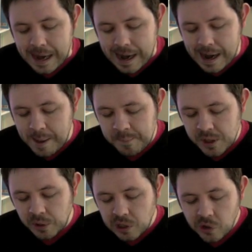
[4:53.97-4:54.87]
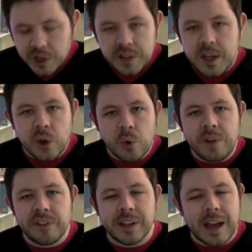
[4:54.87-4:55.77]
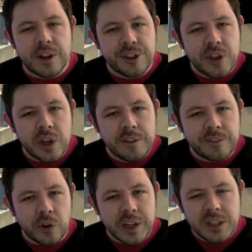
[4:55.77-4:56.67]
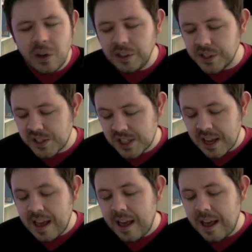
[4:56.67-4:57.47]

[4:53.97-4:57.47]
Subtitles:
You're looking at the equivalent, kind of $30, $40.